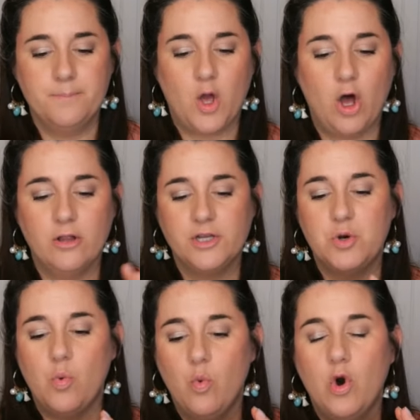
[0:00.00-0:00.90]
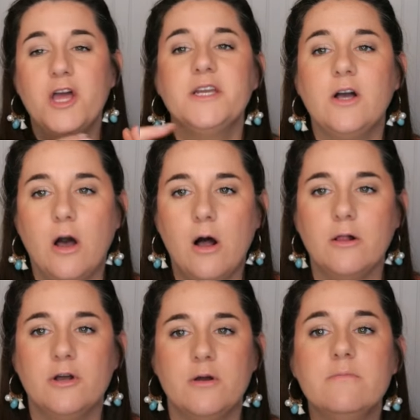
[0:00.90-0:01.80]
all in one
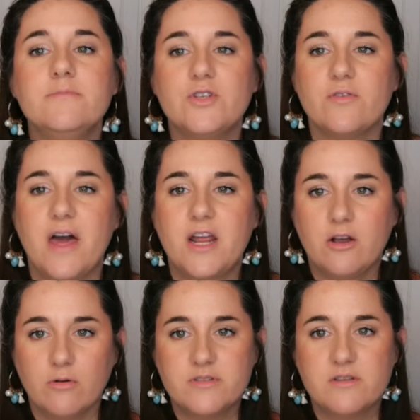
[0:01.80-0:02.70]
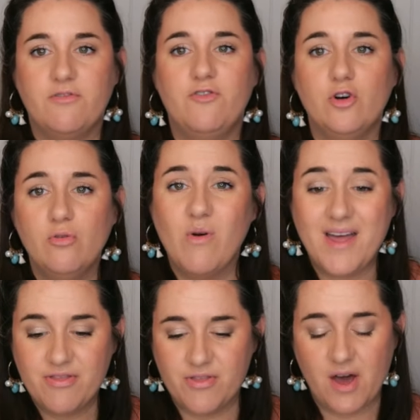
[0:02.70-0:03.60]
column so that it goes the full
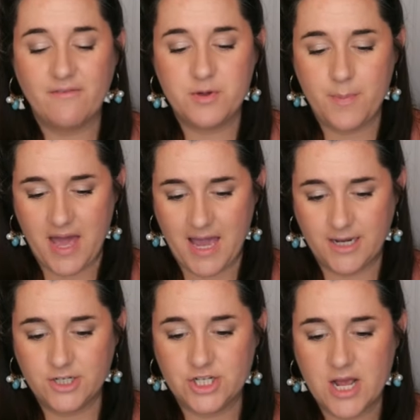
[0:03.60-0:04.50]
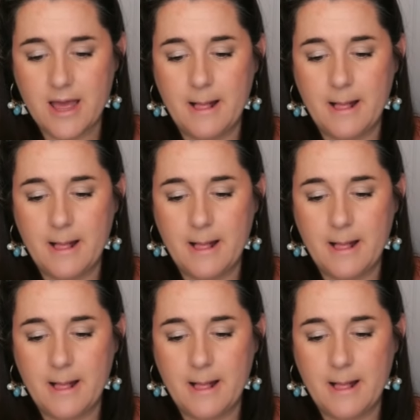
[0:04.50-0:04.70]
width of the page,